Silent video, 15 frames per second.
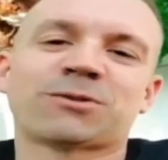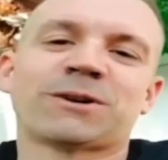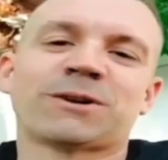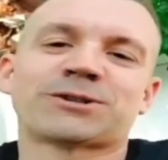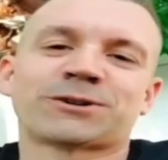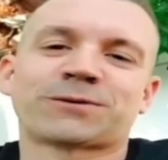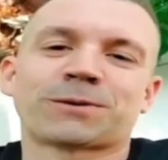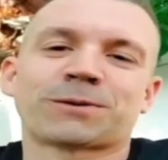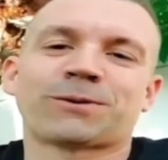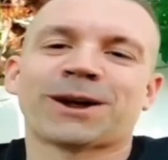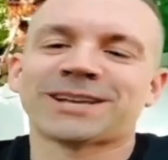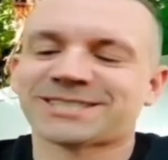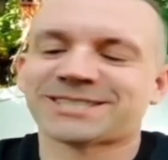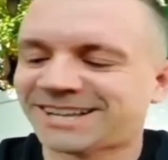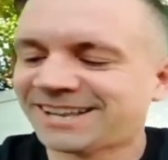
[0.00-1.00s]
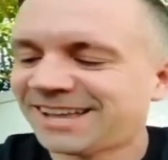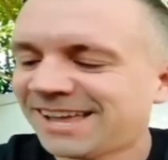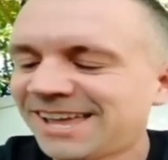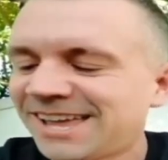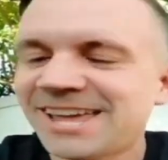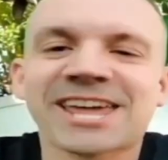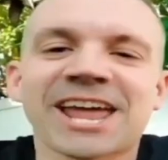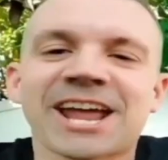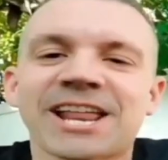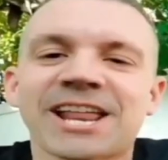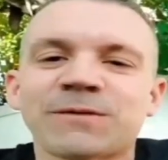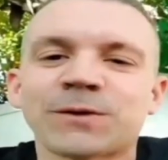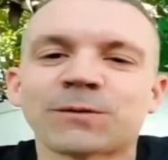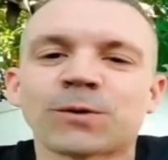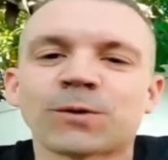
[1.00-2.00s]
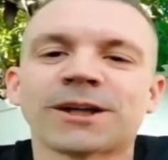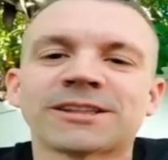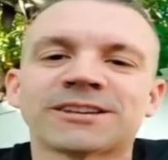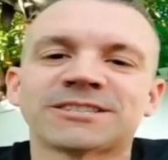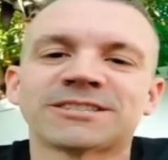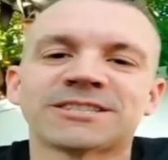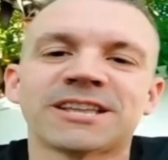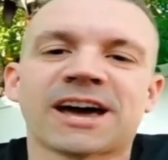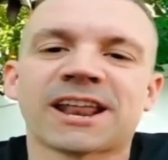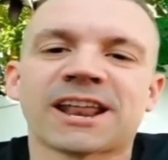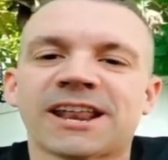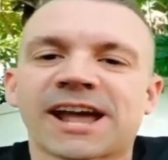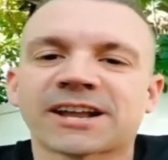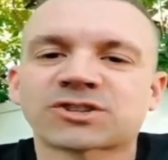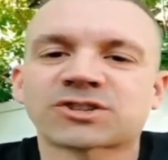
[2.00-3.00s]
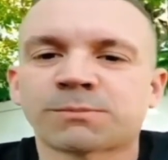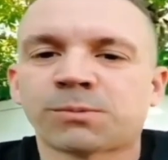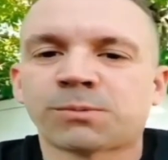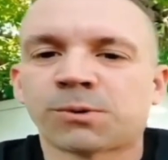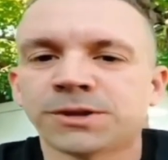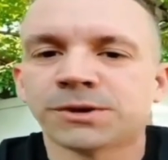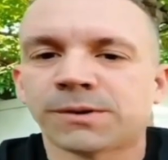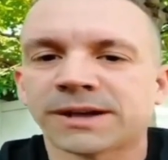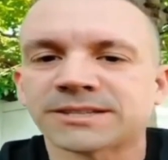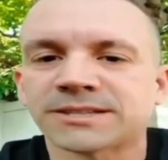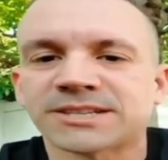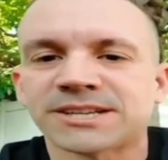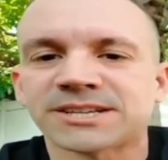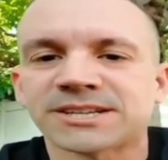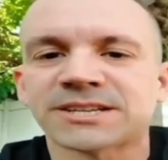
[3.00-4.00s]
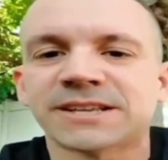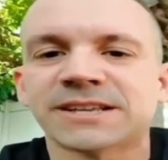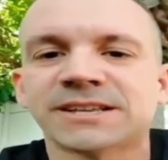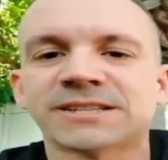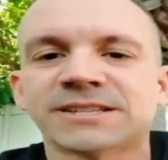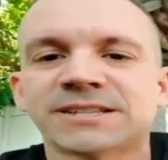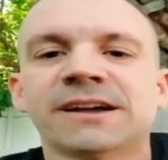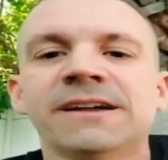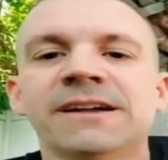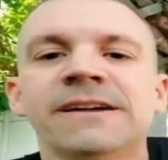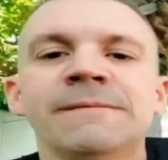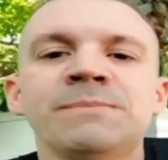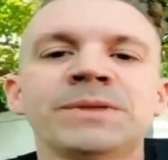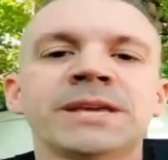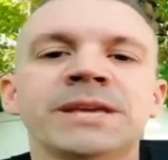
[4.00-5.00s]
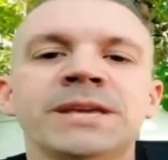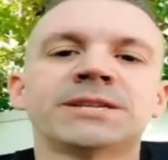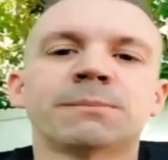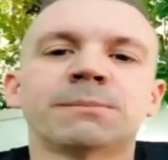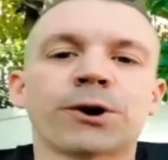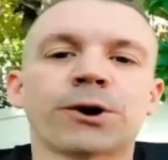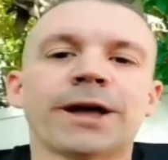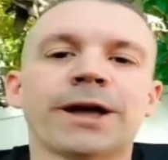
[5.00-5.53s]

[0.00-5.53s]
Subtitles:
Richards for president. He can't even run because he's not a natural born U.S. citizen. He's a Brit.